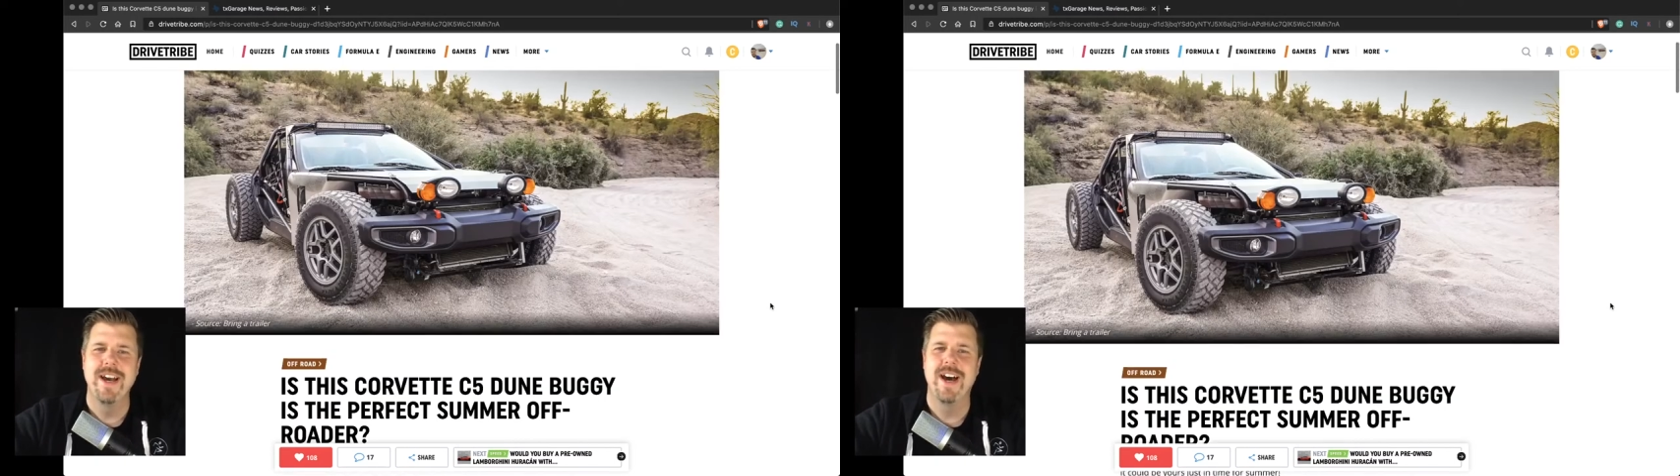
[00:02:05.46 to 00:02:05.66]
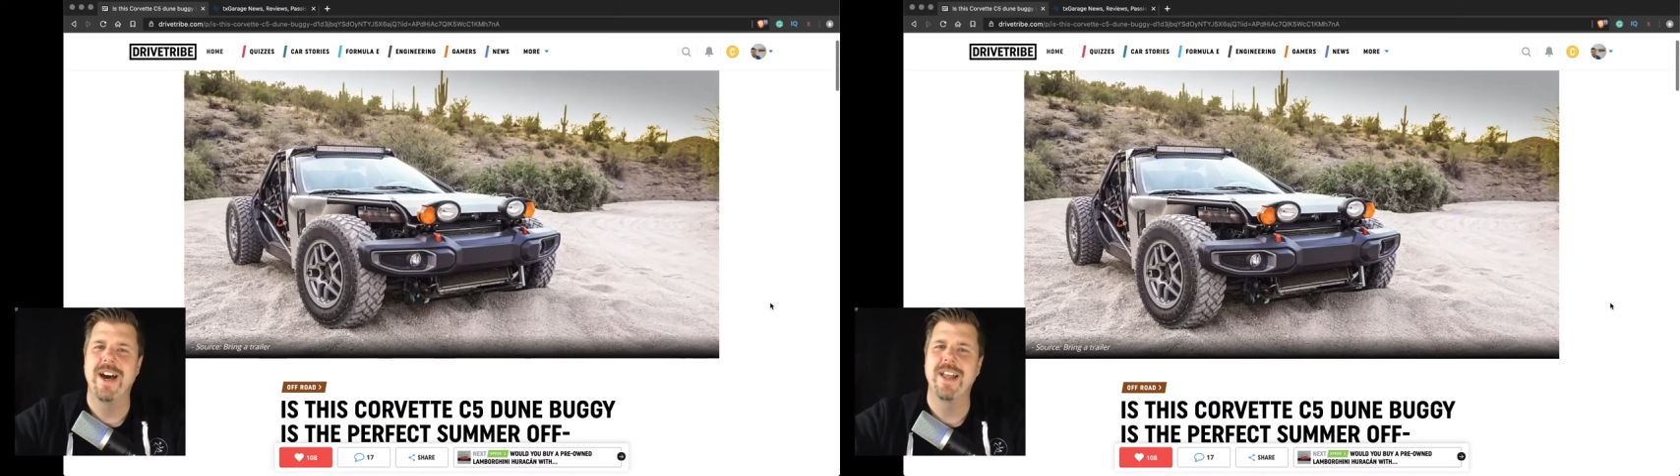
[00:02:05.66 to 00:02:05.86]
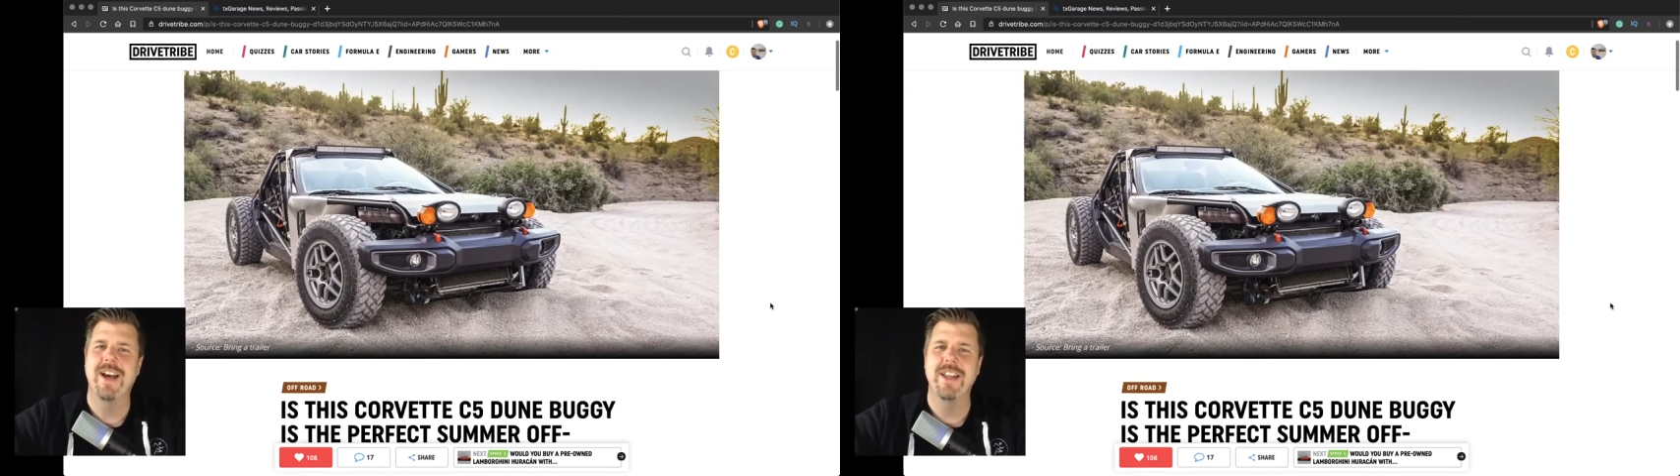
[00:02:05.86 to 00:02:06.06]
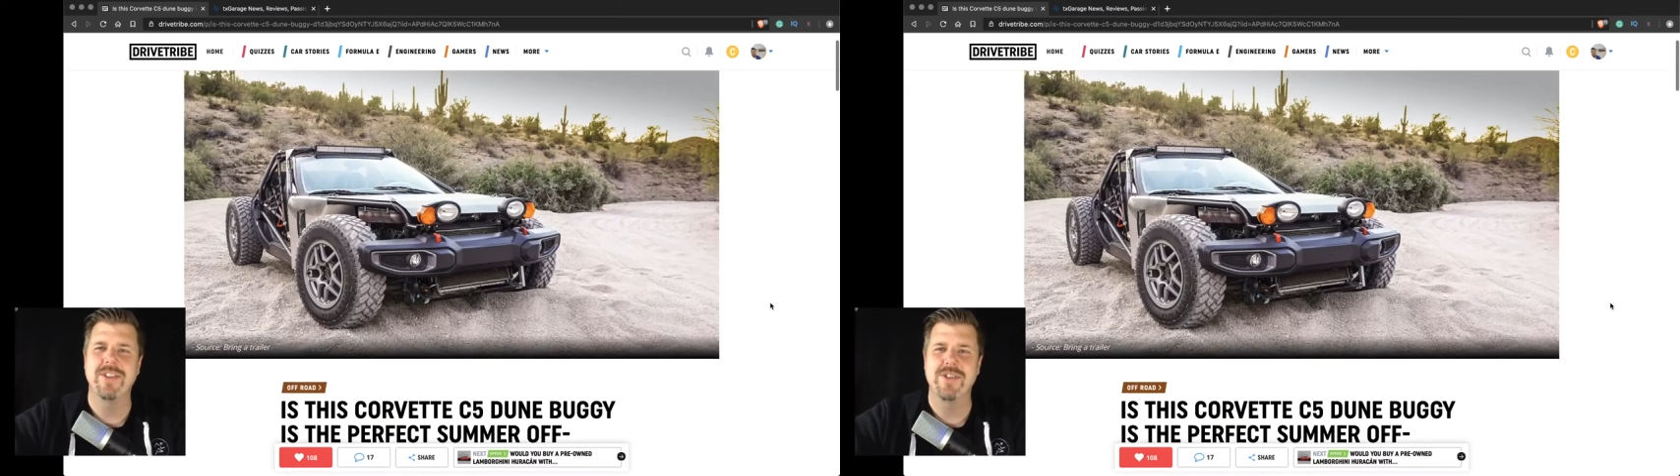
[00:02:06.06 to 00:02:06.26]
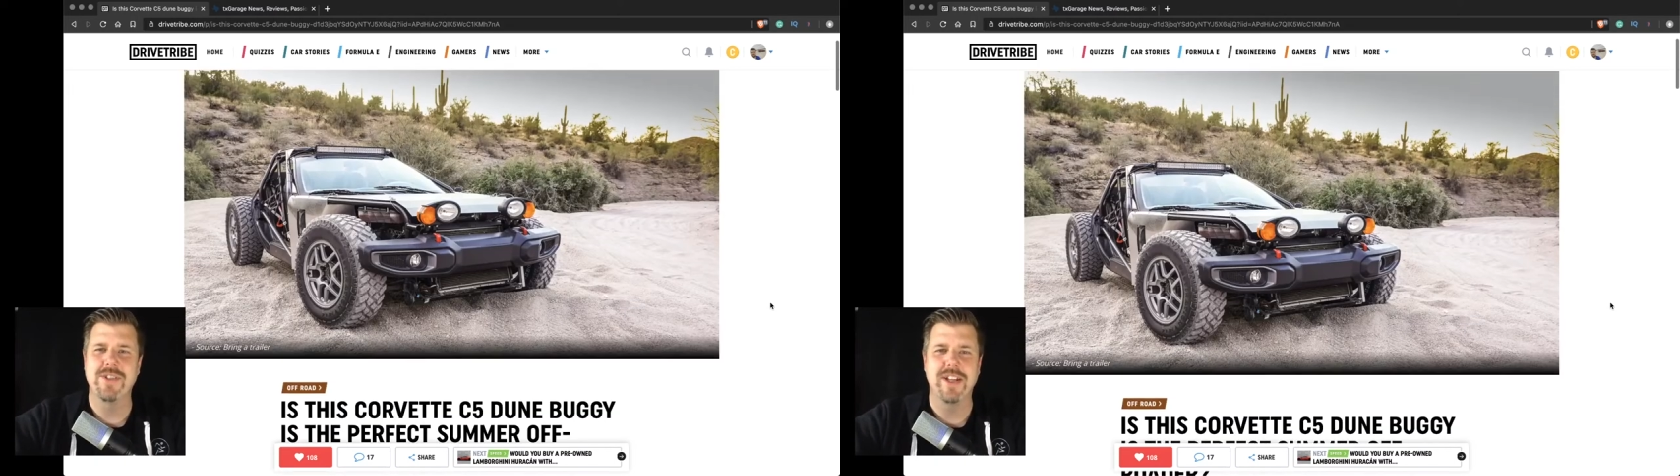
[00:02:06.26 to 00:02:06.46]
I
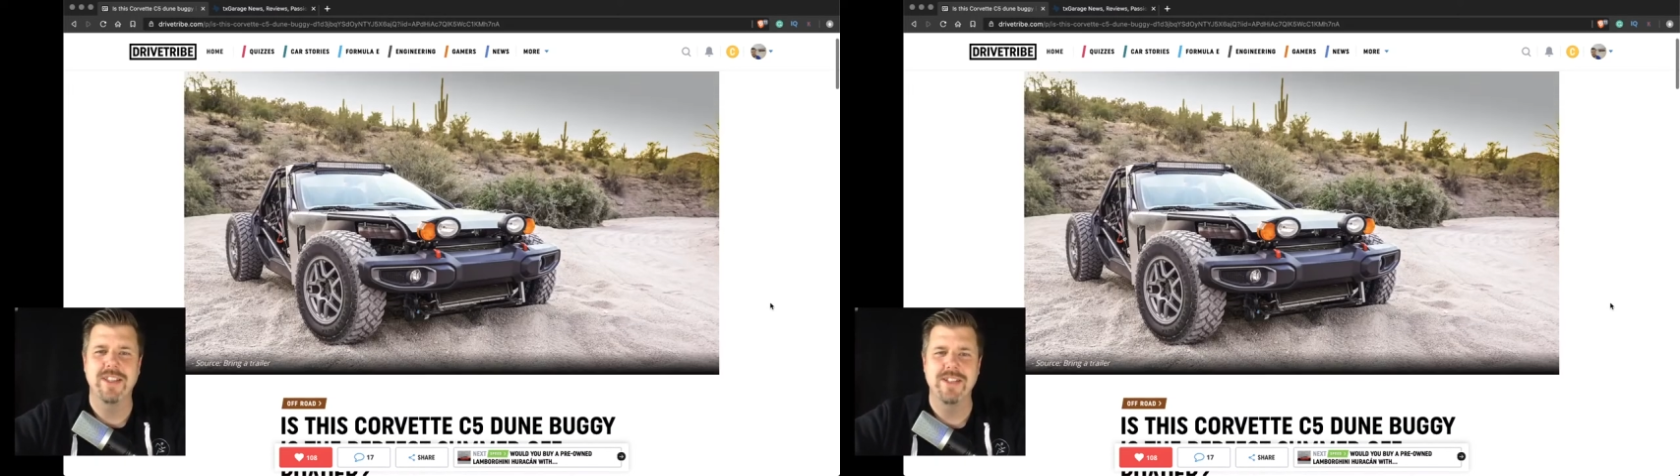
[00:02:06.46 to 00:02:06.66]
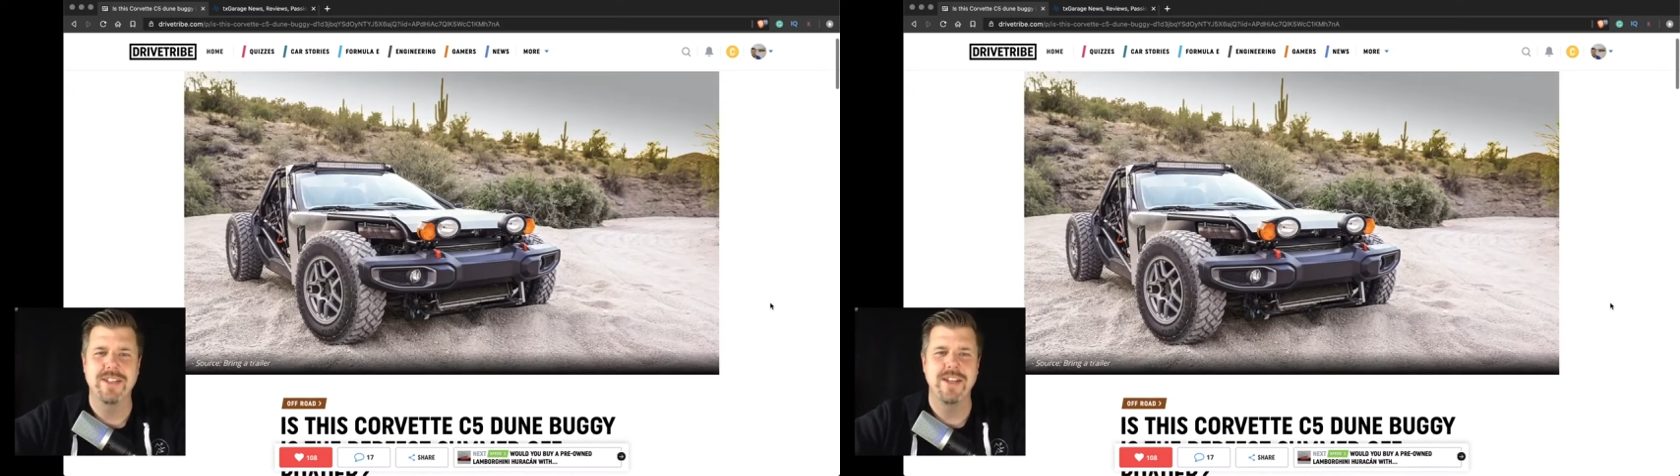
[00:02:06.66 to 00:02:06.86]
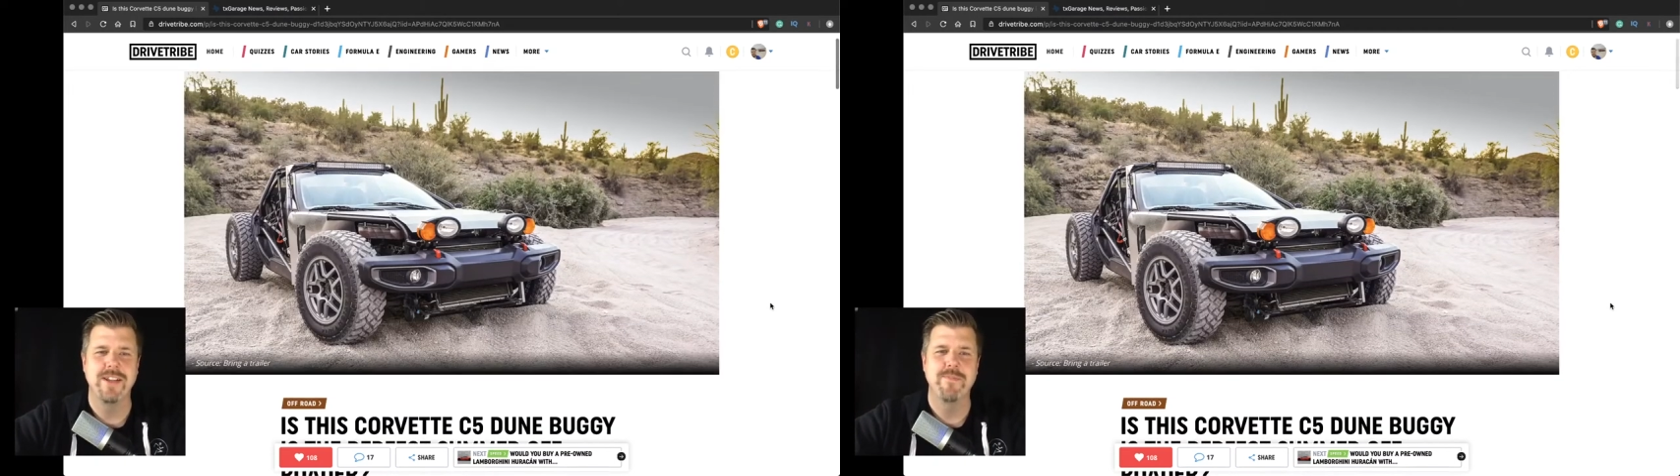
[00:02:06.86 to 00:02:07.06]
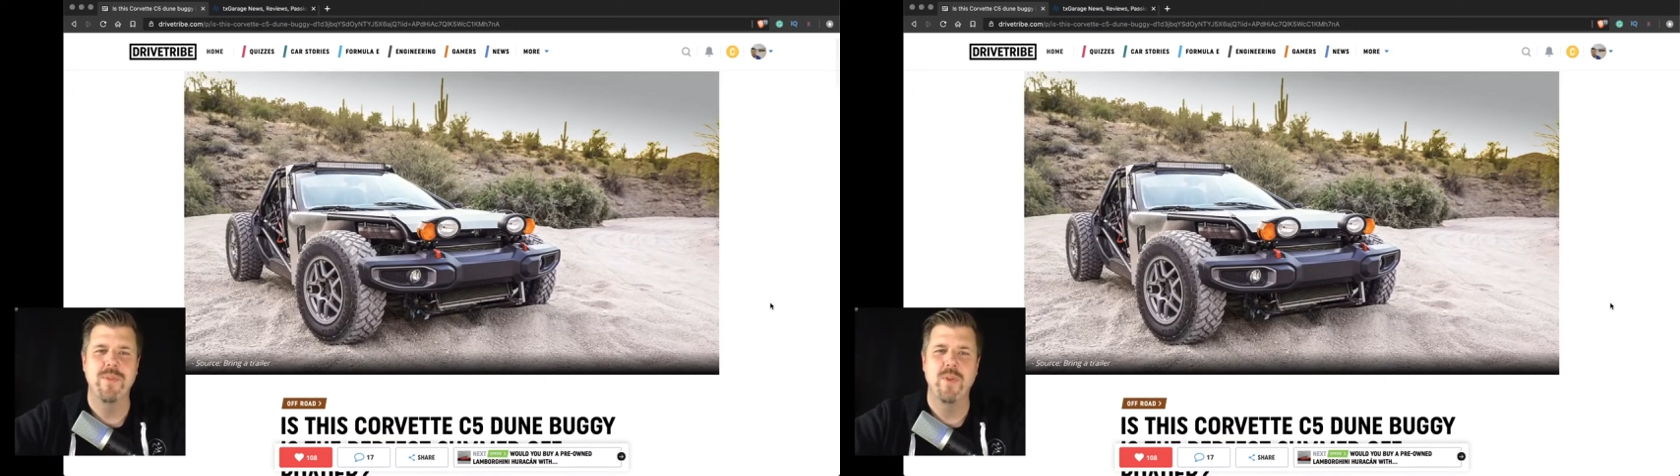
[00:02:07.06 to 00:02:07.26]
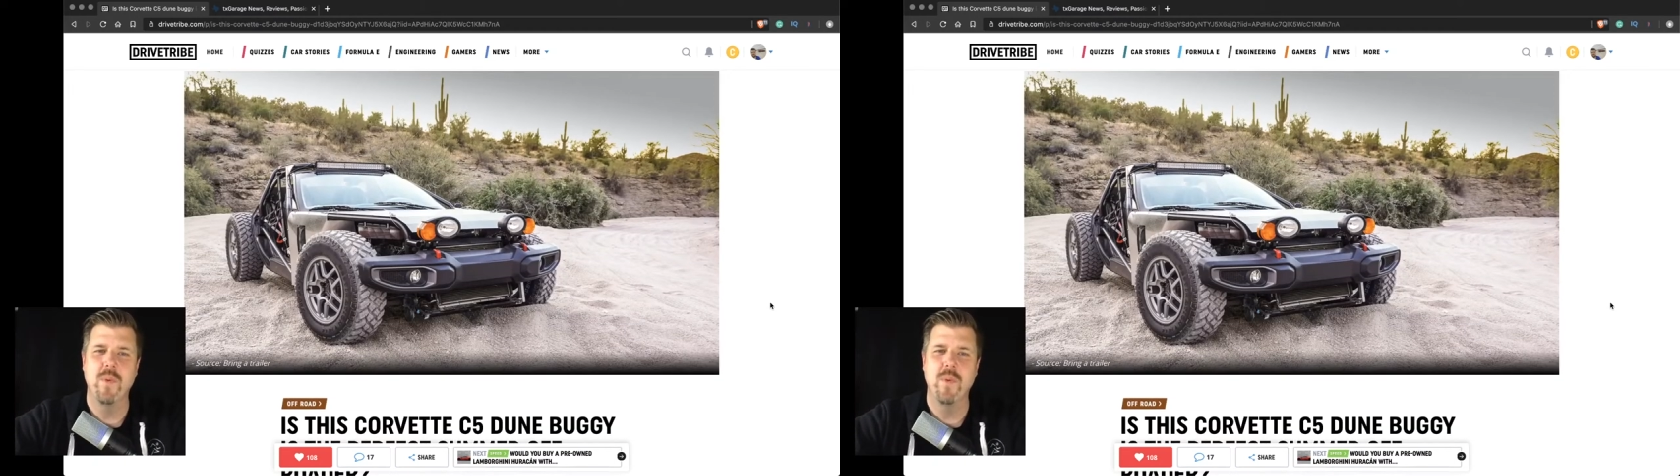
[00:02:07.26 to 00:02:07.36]
just thought this thing